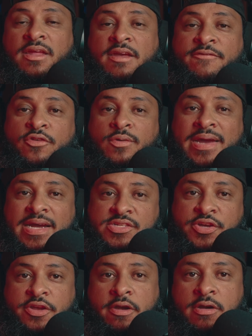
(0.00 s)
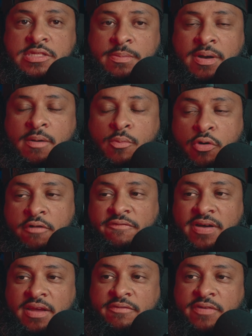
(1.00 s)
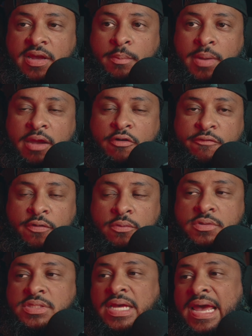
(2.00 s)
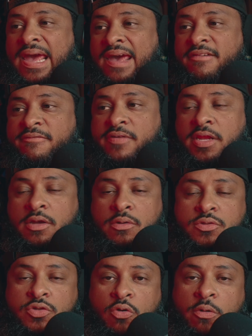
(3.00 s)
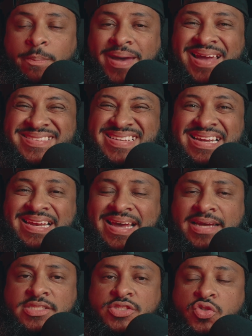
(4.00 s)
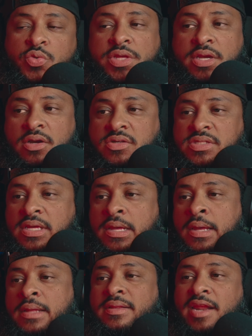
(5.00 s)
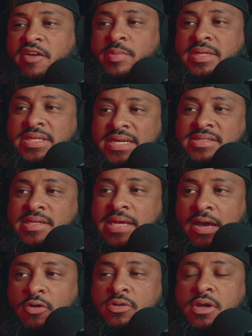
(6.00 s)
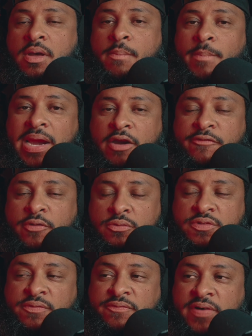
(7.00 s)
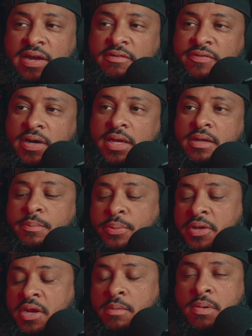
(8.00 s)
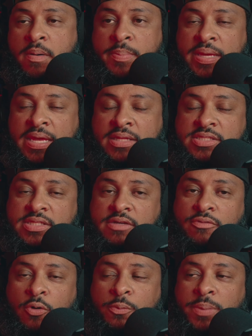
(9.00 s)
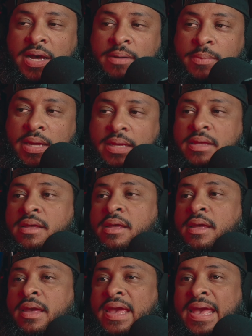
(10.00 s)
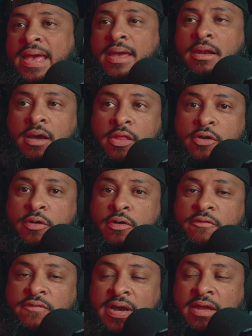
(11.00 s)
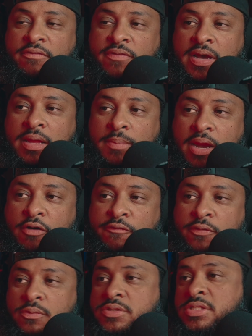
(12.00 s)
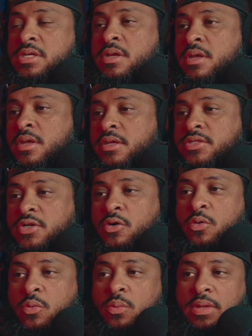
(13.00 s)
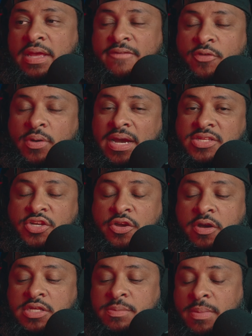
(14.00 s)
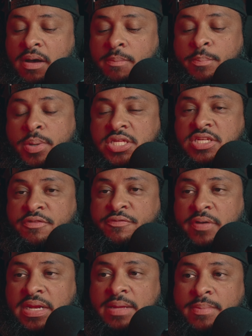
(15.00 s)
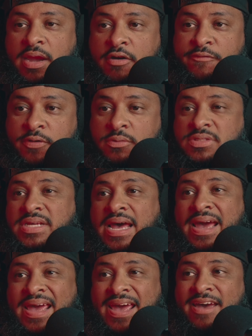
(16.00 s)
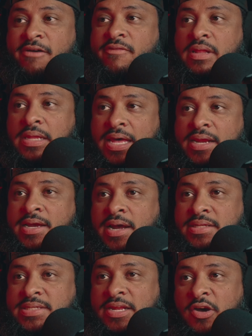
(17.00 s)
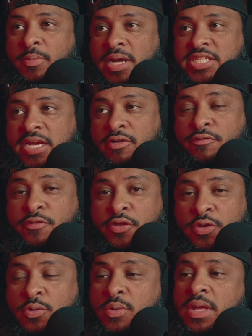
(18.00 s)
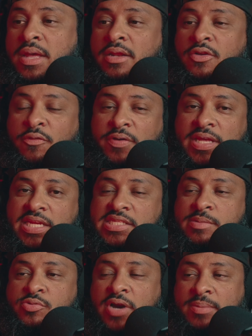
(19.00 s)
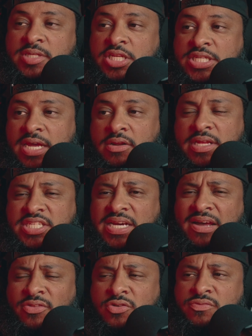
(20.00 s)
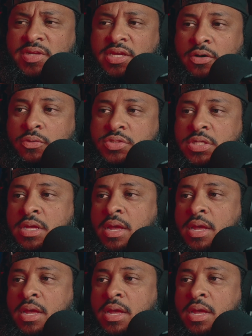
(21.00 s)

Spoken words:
If you guys are curious about more Fifine microphones, I have videos going back to the last 2 years that I've been testing out microphones from Fifine, putting them up against the Rode Podmic and other Fifine microphones. So if you guys are curious about budget-friendly microphones, I have a lot of content on my channel for you. Don't forget to subscribe to the channel and check out those videos.